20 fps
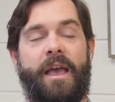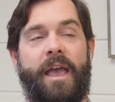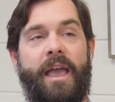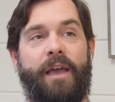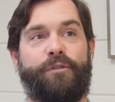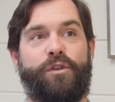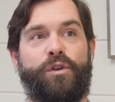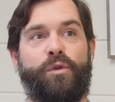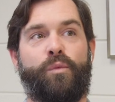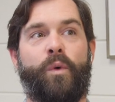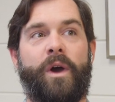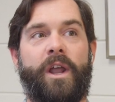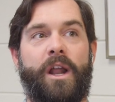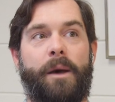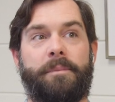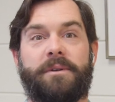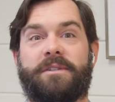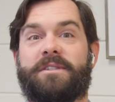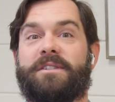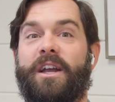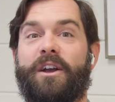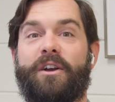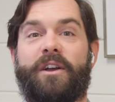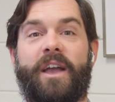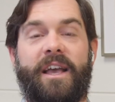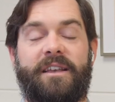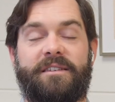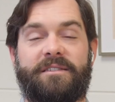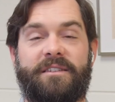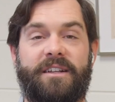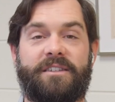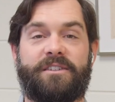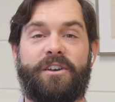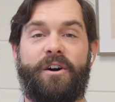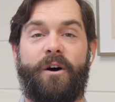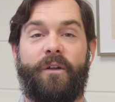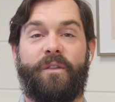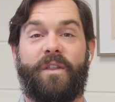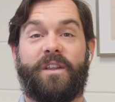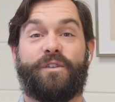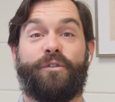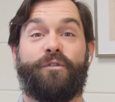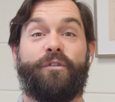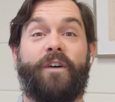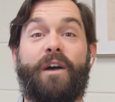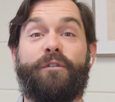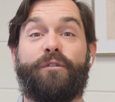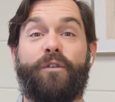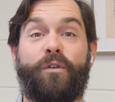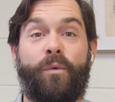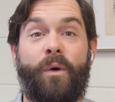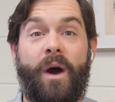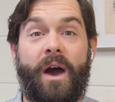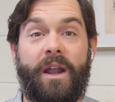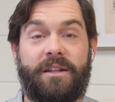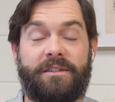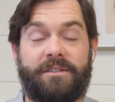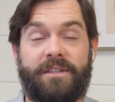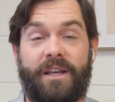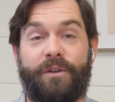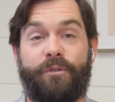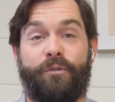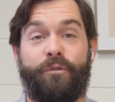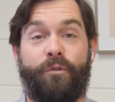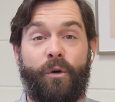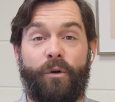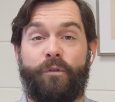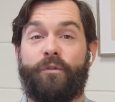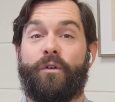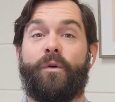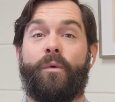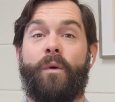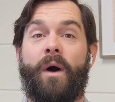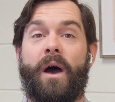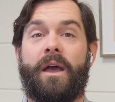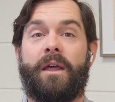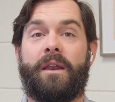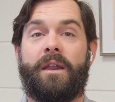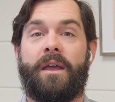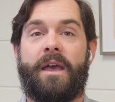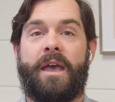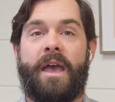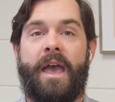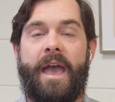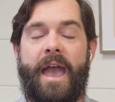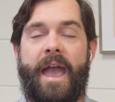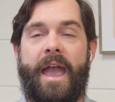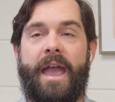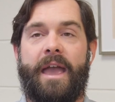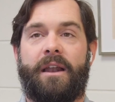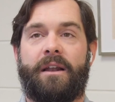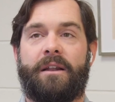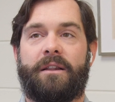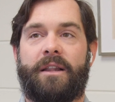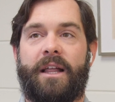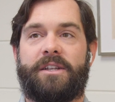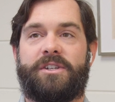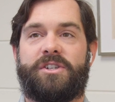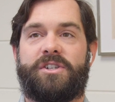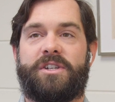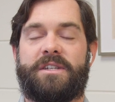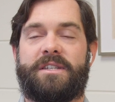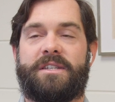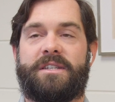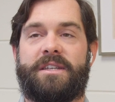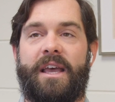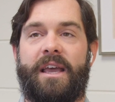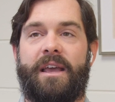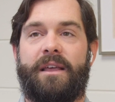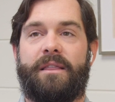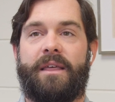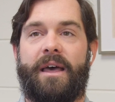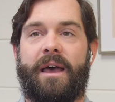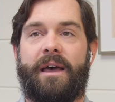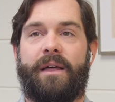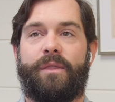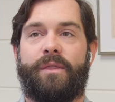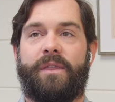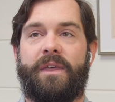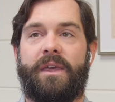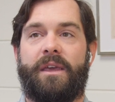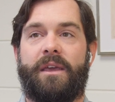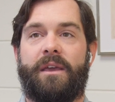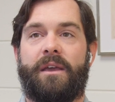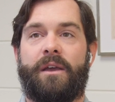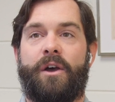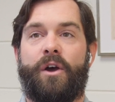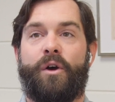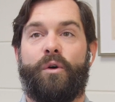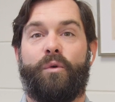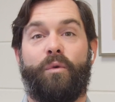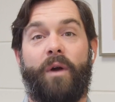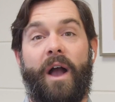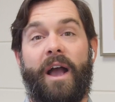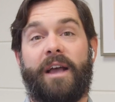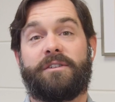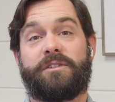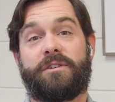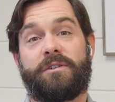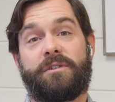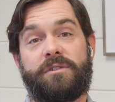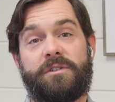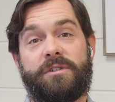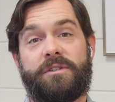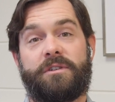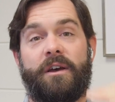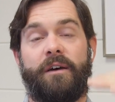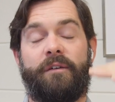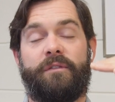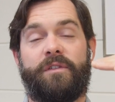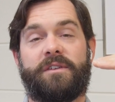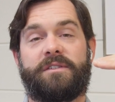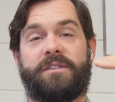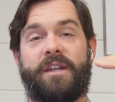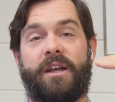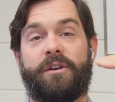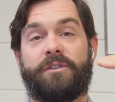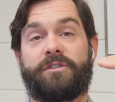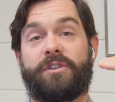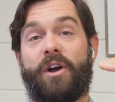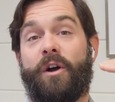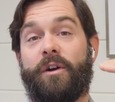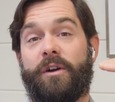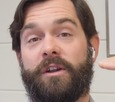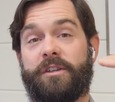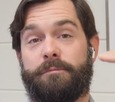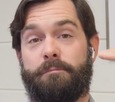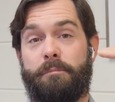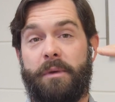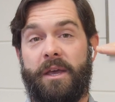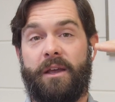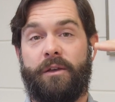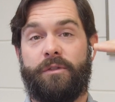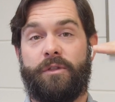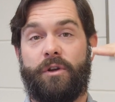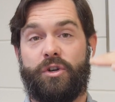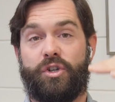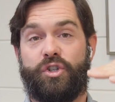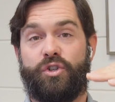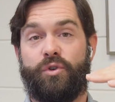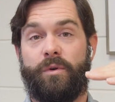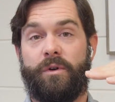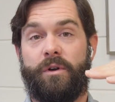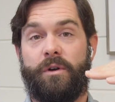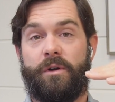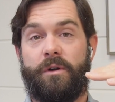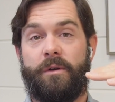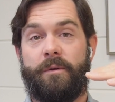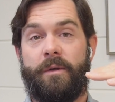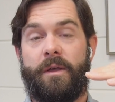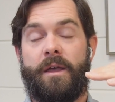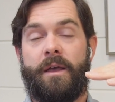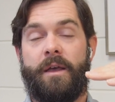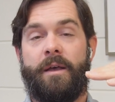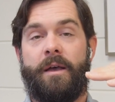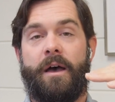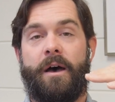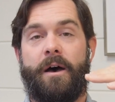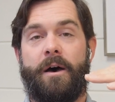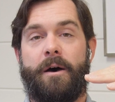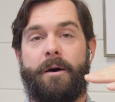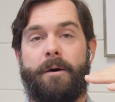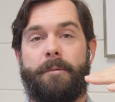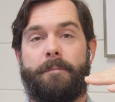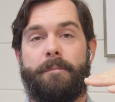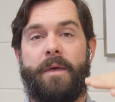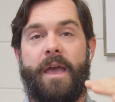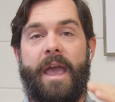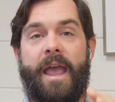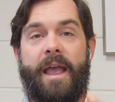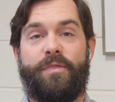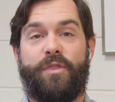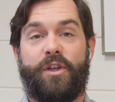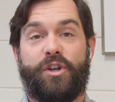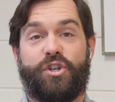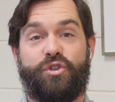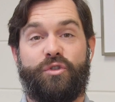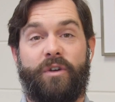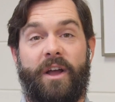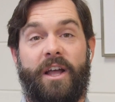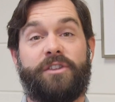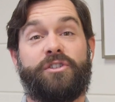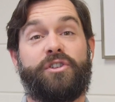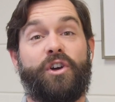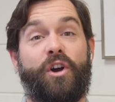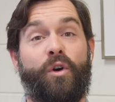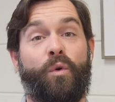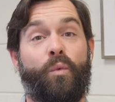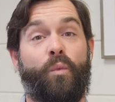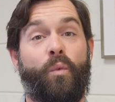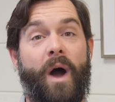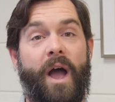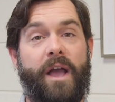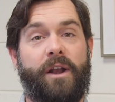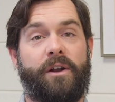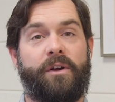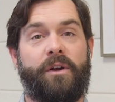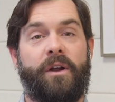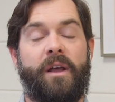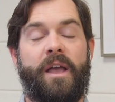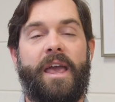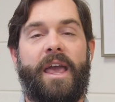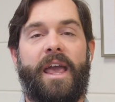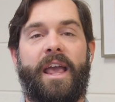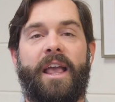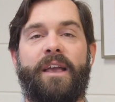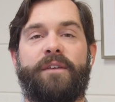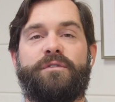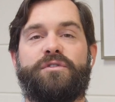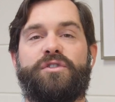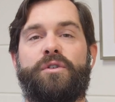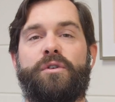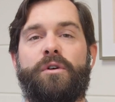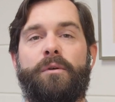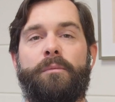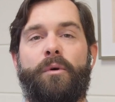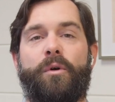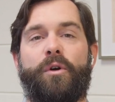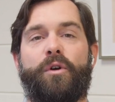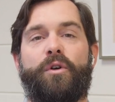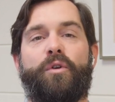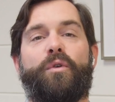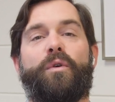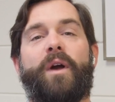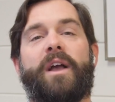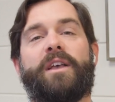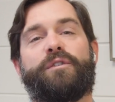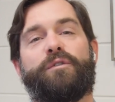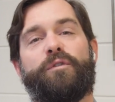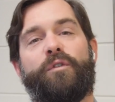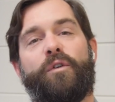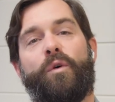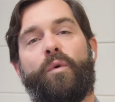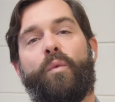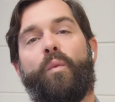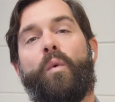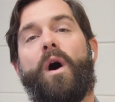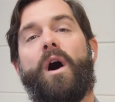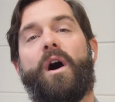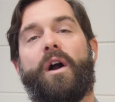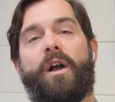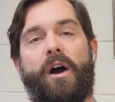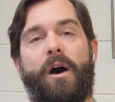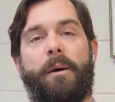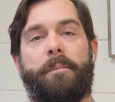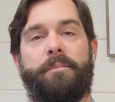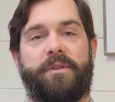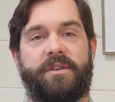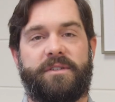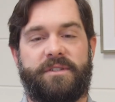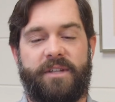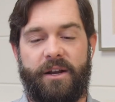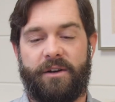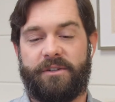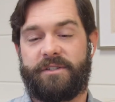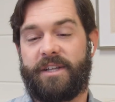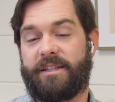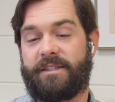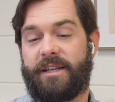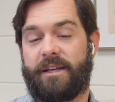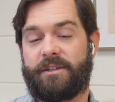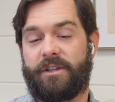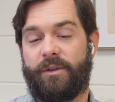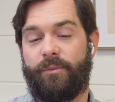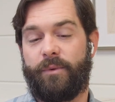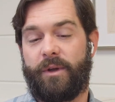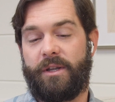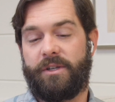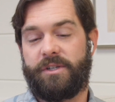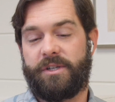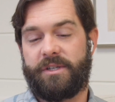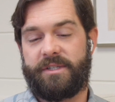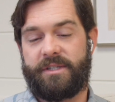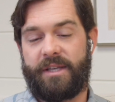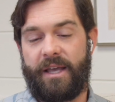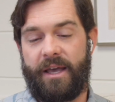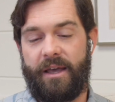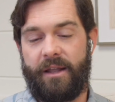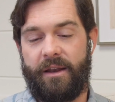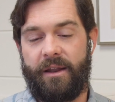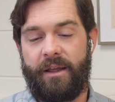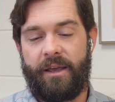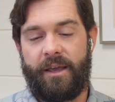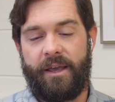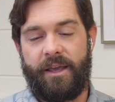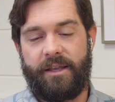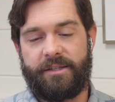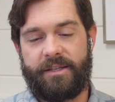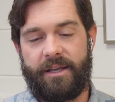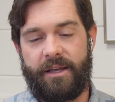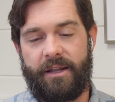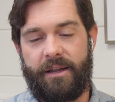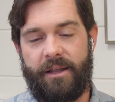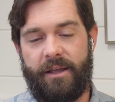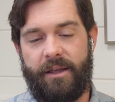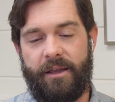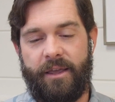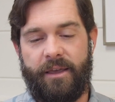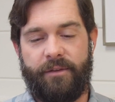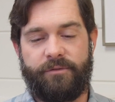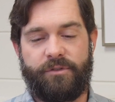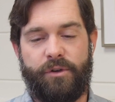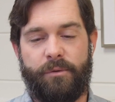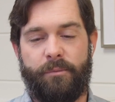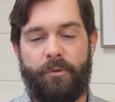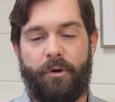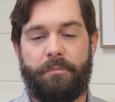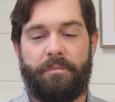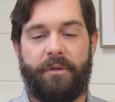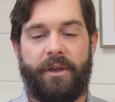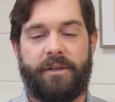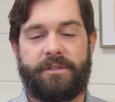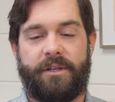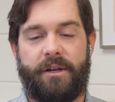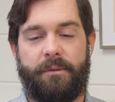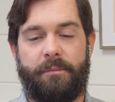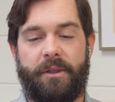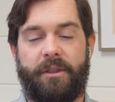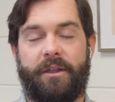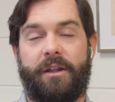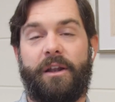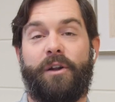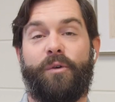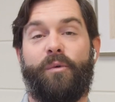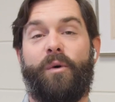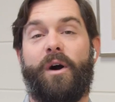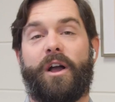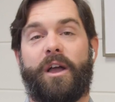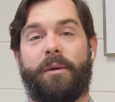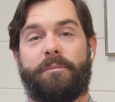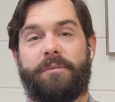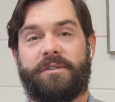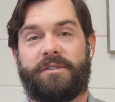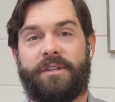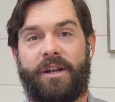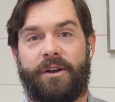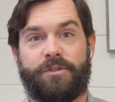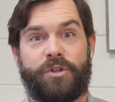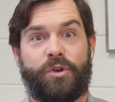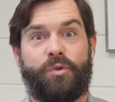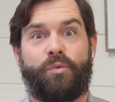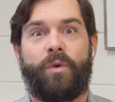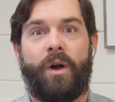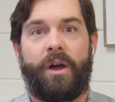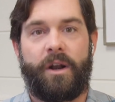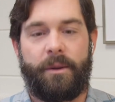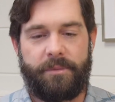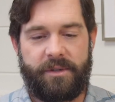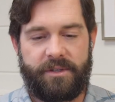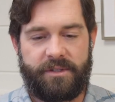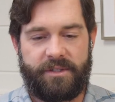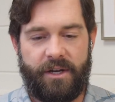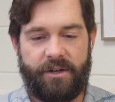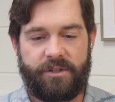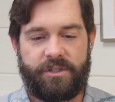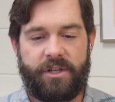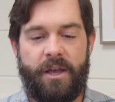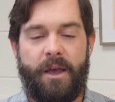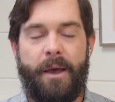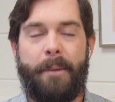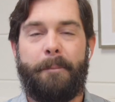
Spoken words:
If you went up a staircase, let's call it, that's 5 foot wide instead of 4 foot wide, and let's just say that the risers of the stairs aren't as big, they're shorter, and the treads are wider, it gives you a more graceful walk up the stairs. That's actually what he just said. He said it gives you a more pleasant ability to walk up the stairs or run up the stairs.